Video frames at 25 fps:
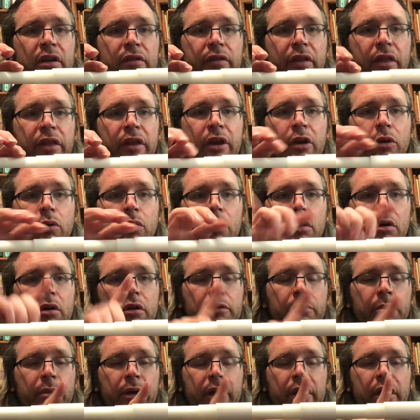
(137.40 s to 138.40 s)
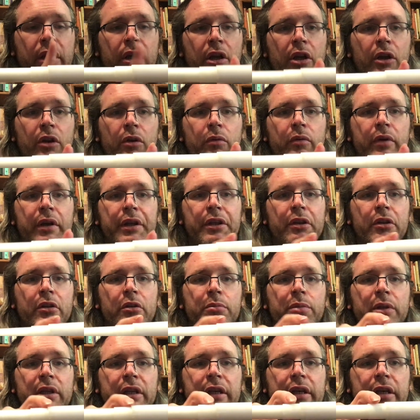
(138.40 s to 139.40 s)
of a thick walled, but regular
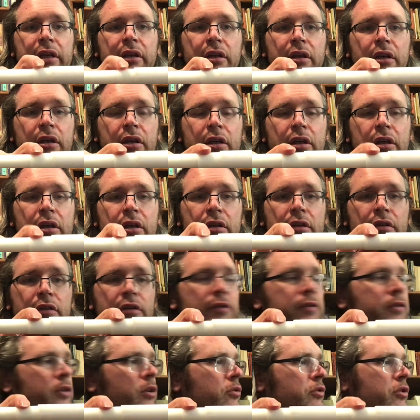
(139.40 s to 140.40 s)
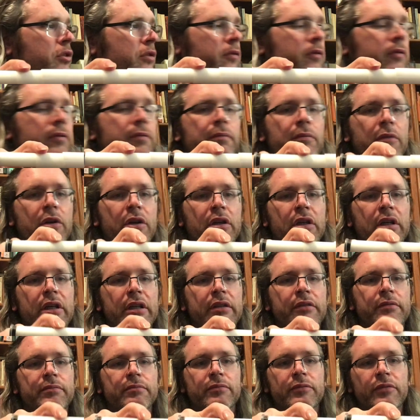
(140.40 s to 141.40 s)
blade, diffusion, or a
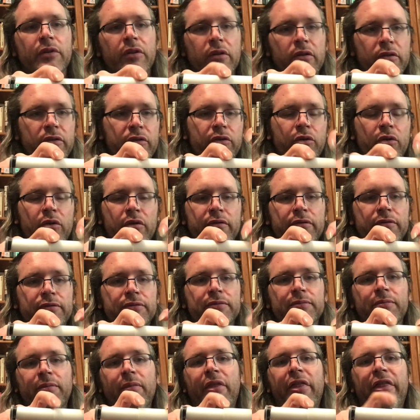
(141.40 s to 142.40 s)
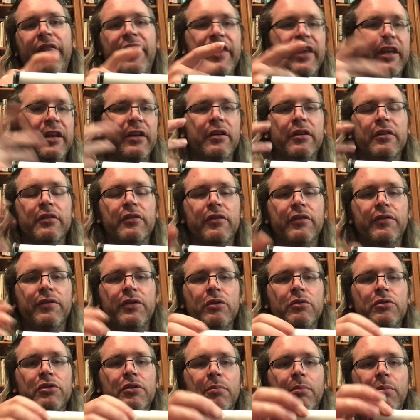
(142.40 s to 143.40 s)
uh, sort of thin
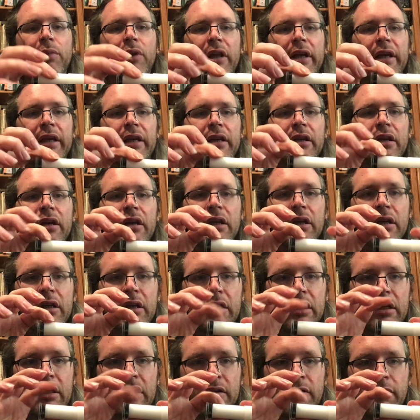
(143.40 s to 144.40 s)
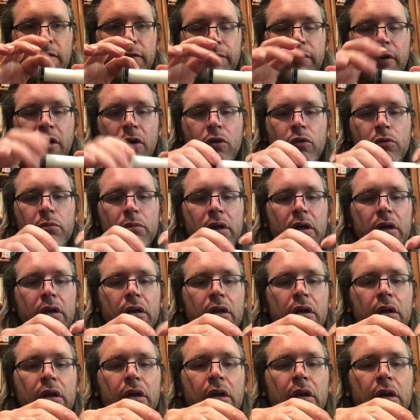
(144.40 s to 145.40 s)
diffusion blade, foam,
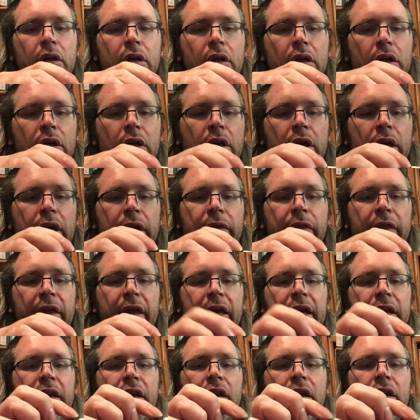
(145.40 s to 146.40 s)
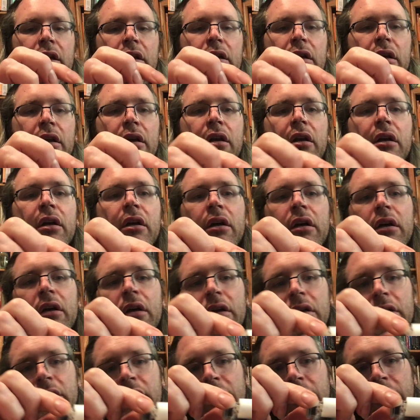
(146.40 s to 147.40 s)
and then
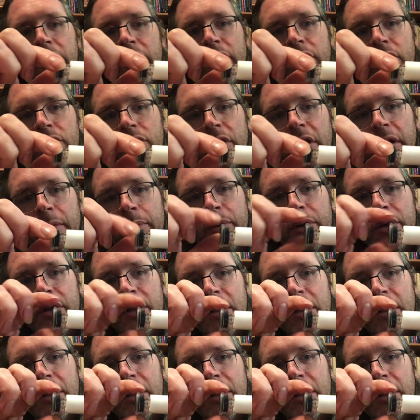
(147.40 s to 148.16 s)
the strip